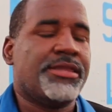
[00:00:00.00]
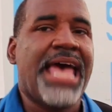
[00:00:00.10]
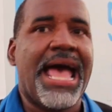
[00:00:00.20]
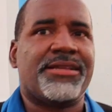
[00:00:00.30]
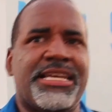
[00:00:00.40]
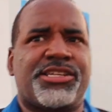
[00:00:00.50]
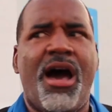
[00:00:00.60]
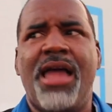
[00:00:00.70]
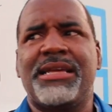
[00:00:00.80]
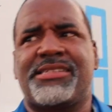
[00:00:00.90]
that is
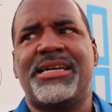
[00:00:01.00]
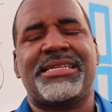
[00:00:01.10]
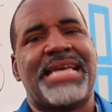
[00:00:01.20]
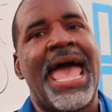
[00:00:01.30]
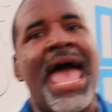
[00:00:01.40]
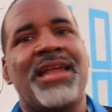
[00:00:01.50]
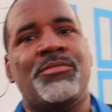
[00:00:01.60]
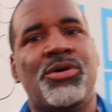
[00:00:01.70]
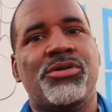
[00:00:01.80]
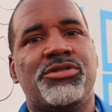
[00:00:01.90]
calling us
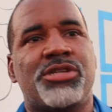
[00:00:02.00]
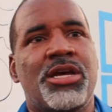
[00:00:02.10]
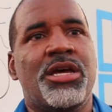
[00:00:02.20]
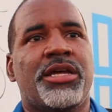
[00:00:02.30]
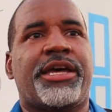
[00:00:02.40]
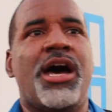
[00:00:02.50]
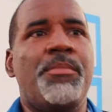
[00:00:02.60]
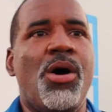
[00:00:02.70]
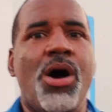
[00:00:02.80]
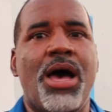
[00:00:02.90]
animals and
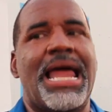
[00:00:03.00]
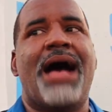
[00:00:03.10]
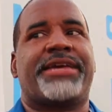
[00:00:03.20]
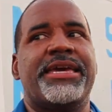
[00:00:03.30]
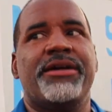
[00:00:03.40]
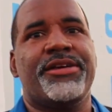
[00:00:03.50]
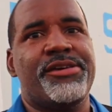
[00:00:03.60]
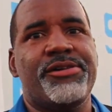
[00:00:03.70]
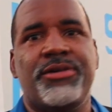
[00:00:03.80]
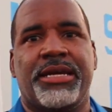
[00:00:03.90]
come on, I'll kill
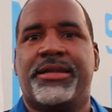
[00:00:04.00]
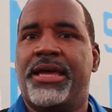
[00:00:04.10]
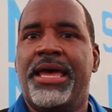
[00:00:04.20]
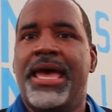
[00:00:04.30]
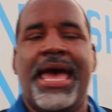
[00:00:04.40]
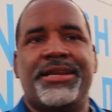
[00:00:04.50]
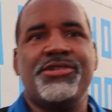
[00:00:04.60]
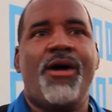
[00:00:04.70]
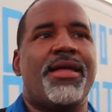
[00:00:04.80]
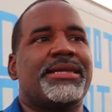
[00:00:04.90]
you and
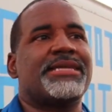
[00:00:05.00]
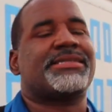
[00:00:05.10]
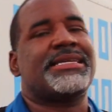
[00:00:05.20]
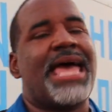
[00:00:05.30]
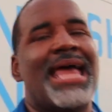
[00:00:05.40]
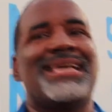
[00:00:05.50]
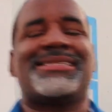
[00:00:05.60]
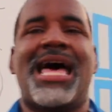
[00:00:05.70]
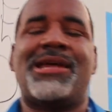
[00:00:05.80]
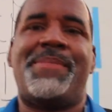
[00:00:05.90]
do all of this and that
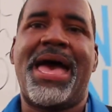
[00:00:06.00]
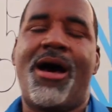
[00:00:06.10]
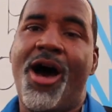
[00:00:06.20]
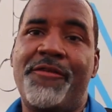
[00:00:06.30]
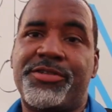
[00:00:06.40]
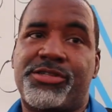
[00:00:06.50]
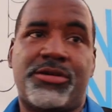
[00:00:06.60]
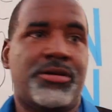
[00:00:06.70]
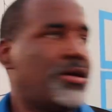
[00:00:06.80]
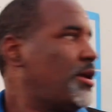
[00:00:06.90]
is not a bad officer.
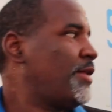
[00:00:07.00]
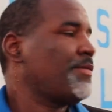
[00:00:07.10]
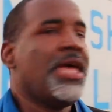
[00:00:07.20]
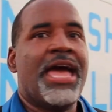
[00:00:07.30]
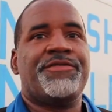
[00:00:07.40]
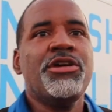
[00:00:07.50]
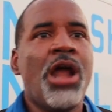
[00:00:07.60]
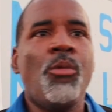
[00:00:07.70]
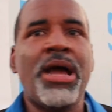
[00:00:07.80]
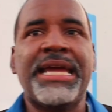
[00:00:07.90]
If you
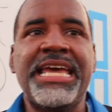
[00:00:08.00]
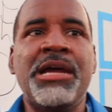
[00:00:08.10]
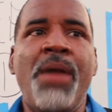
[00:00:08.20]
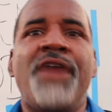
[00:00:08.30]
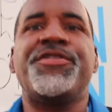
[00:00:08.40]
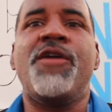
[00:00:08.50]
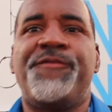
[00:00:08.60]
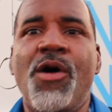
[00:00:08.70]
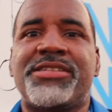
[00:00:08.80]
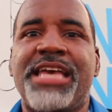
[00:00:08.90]
don't want to get him off your
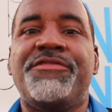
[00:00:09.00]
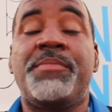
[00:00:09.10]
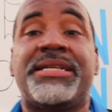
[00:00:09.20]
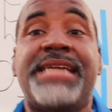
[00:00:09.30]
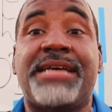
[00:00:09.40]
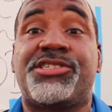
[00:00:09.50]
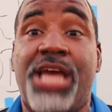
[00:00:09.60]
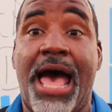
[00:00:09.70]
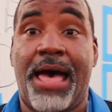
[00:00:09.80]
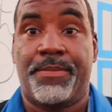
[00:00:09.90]
force, give him a desk
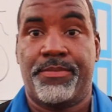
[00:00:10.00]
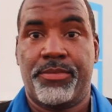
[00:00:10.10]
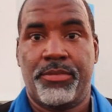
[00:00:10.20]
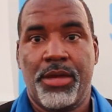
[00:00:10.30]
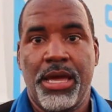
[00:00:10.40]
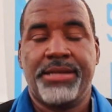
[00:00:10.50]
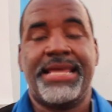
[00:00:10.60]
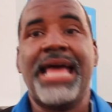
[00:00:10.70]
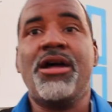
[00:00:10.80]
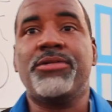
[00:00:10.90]
job.
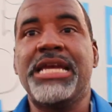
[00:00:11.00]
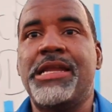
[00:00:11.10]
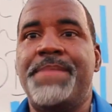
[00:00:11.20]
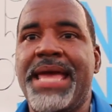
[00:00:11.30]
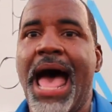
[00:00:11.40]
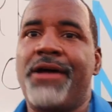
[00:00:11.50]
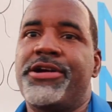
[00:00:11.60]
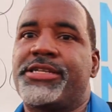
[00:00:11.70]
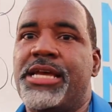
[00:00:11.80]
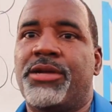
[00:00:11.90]
They don't need to be out
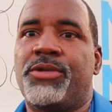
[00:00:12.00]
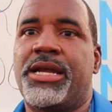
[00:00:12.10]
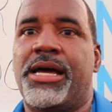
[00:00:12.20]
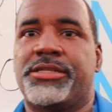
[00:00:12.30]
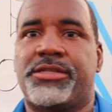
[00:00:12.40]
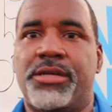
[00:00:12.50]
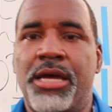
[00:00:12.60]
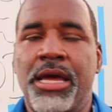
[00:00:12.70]
here dealing with us.